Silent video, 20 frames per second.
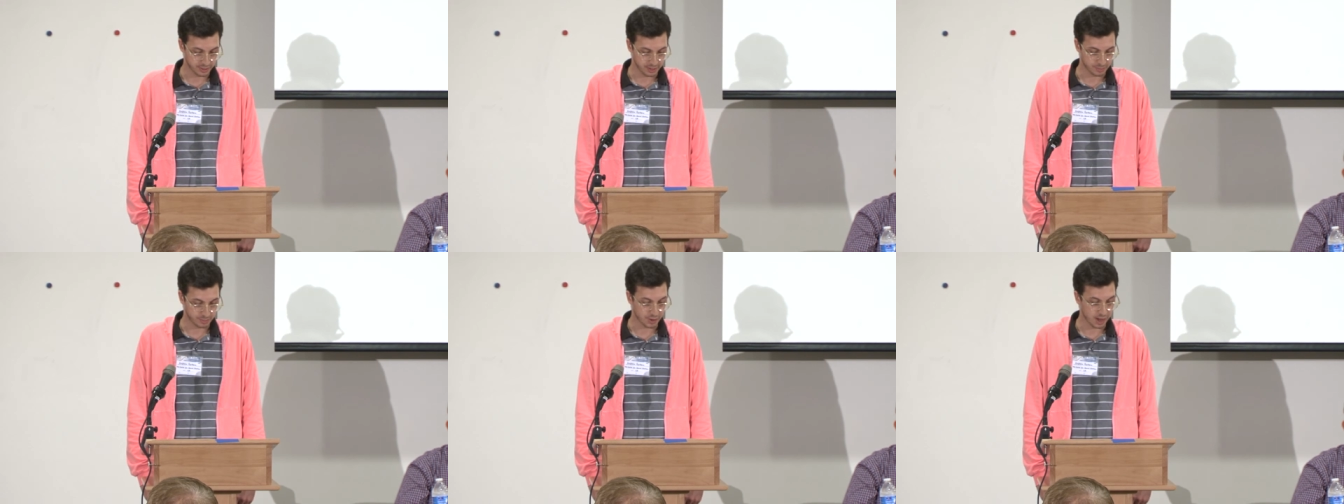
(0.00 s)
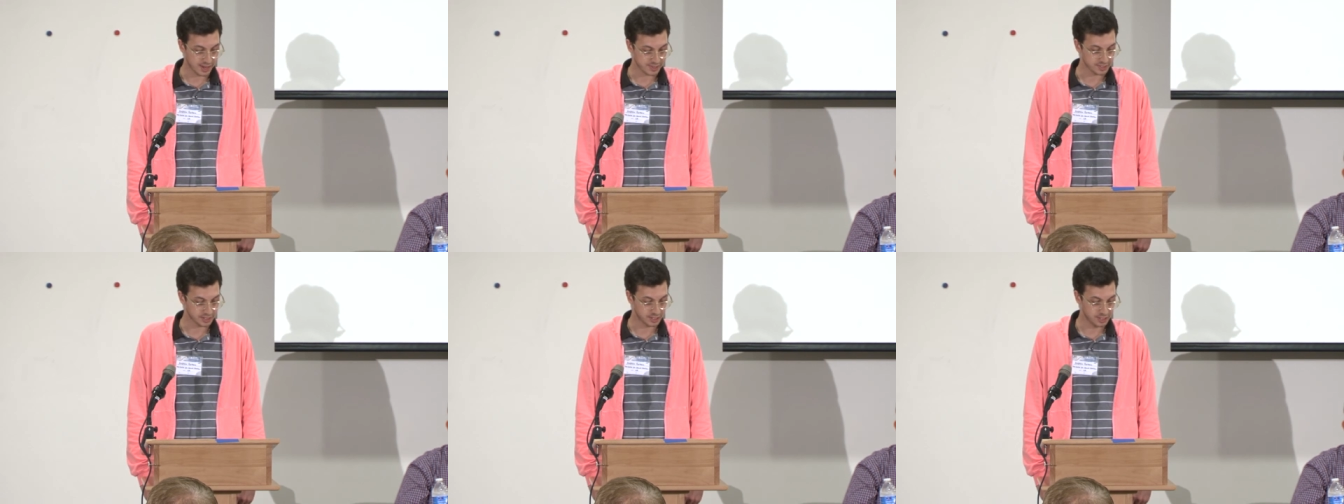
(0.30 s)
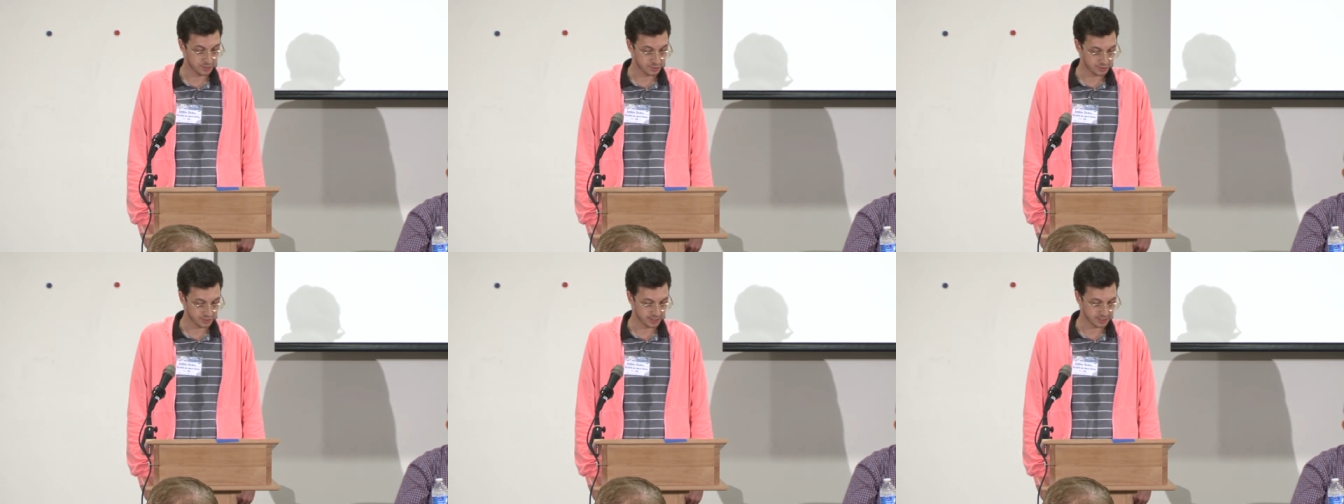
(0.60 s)

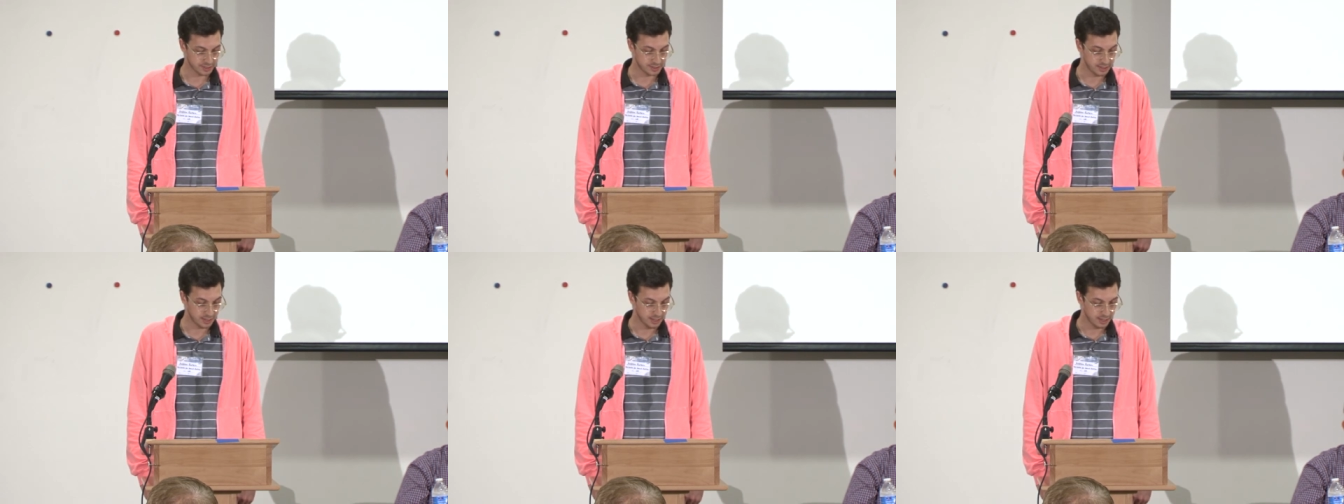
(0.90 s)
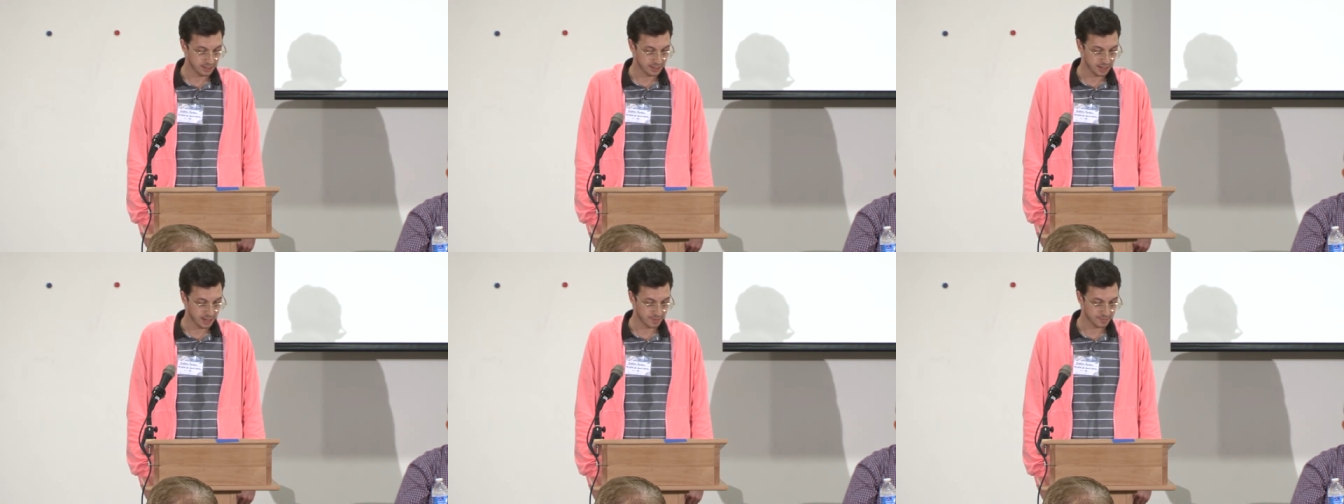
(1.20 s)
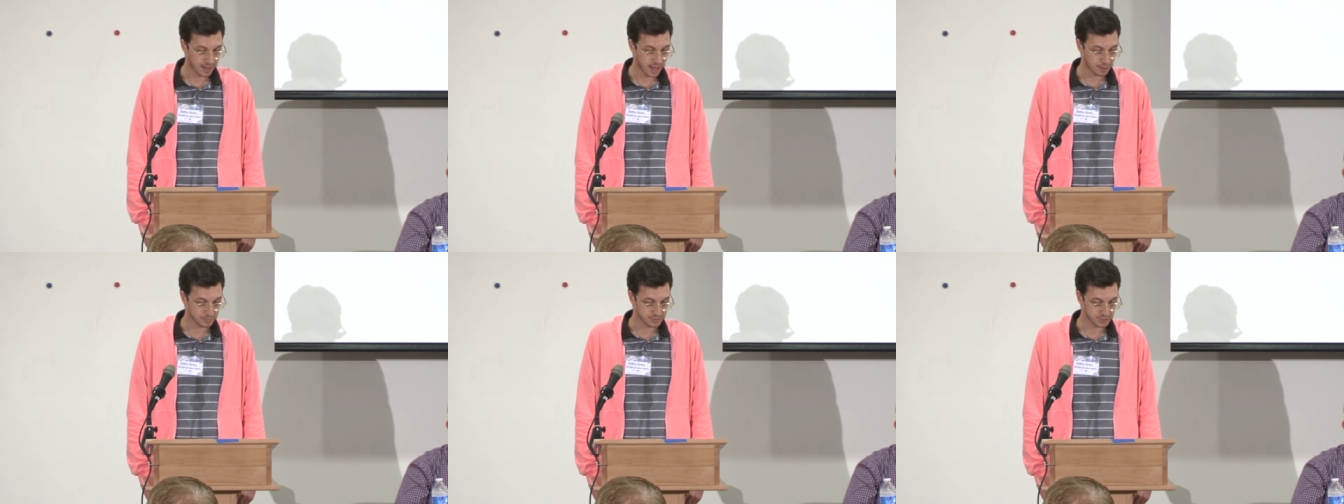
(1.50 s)
prosecutions have
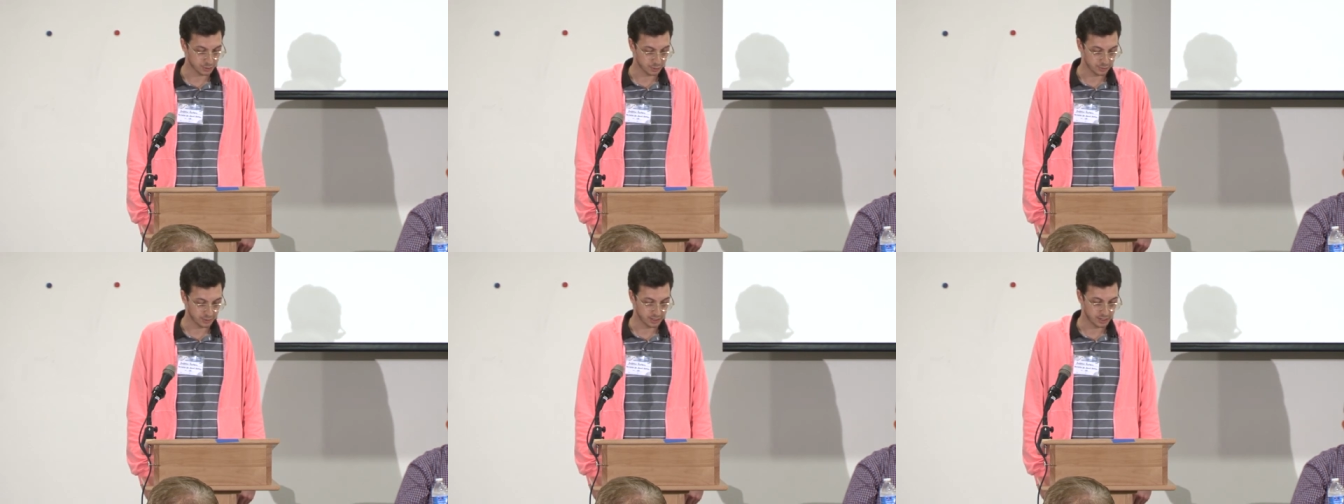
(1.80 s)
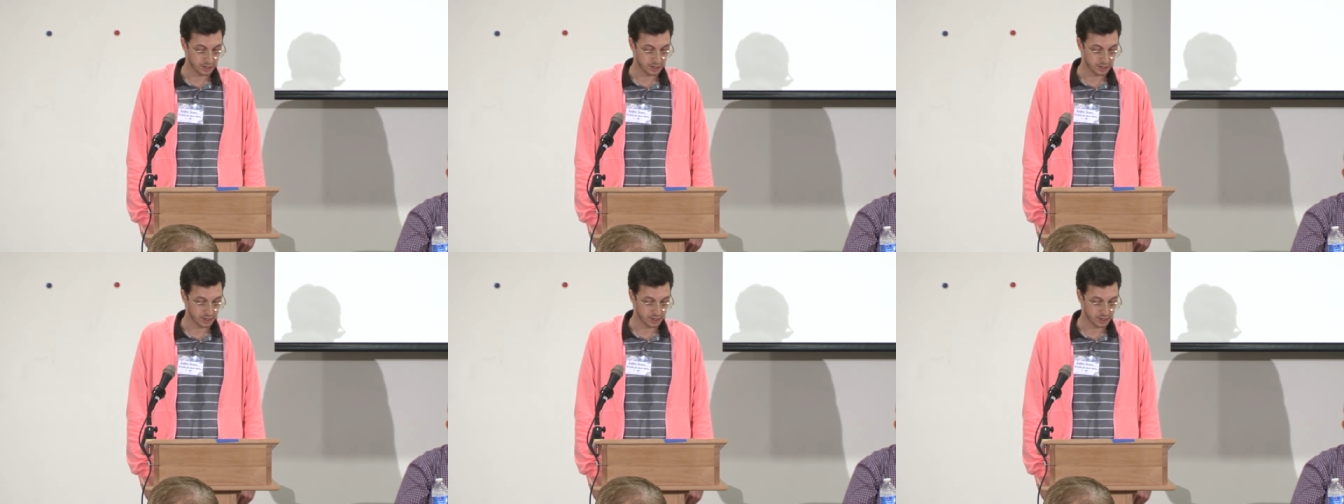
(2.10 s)
absolutely